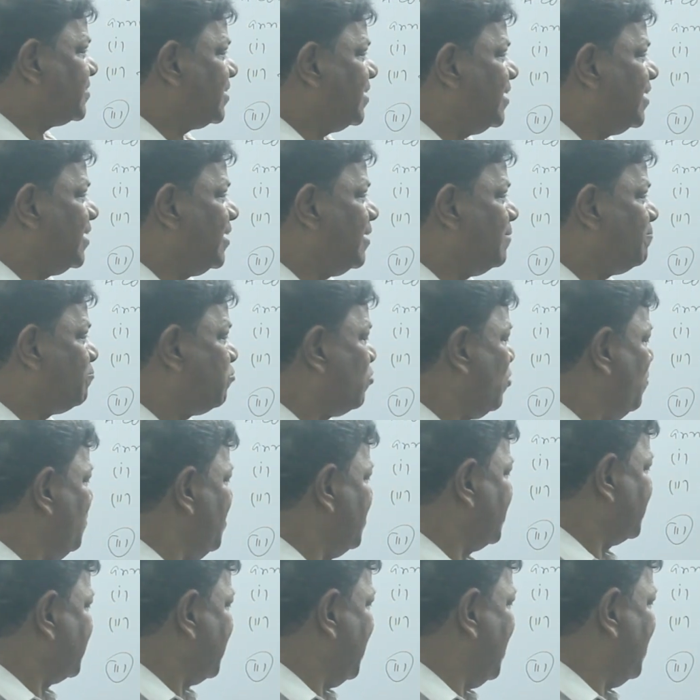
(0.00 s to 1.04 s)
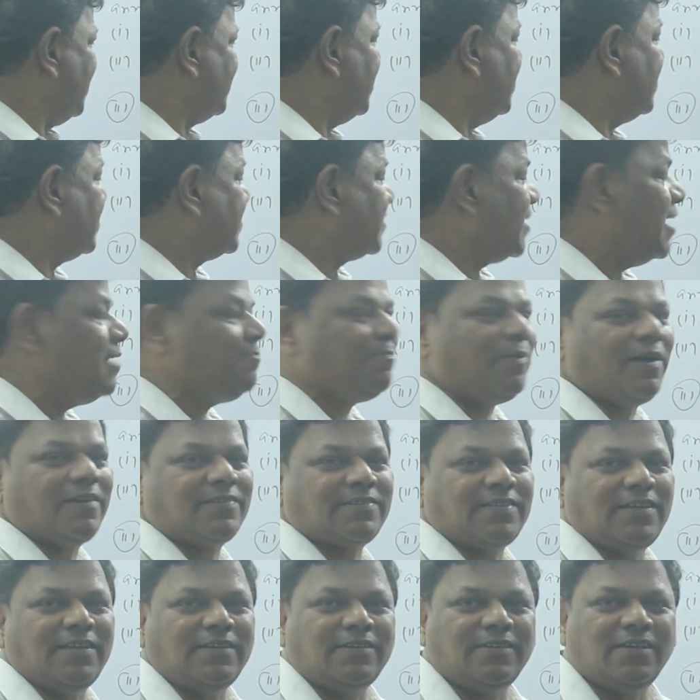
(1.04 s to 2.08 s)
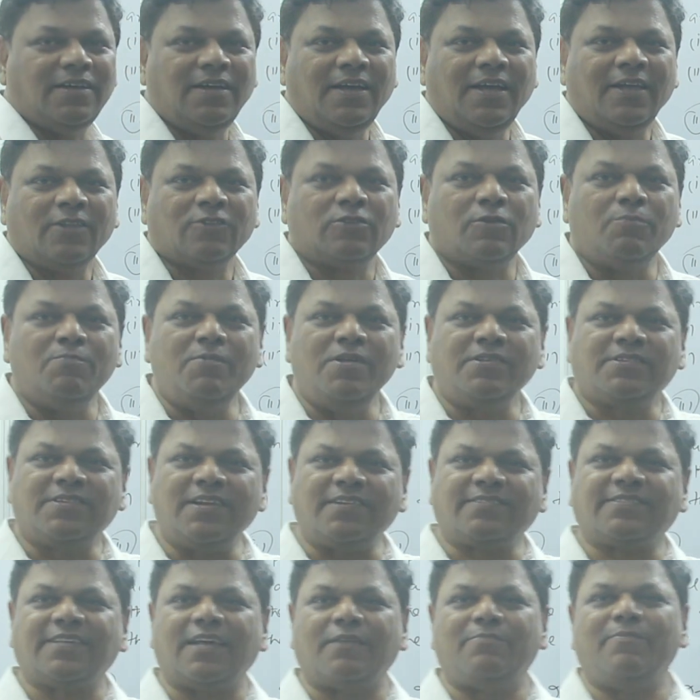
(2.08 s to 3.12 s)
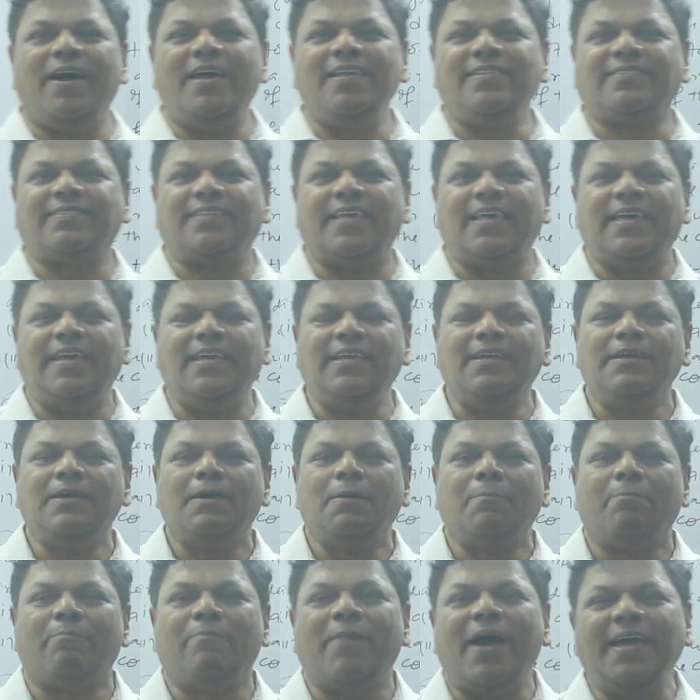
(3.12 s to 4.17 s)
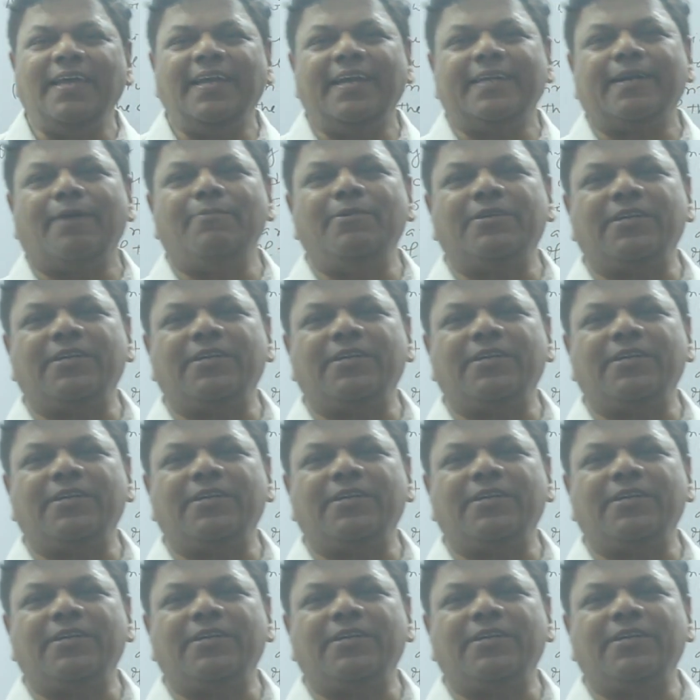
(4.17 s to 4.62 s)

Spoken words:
from his shares is 10%. So Mr. Sharma is saying my rate of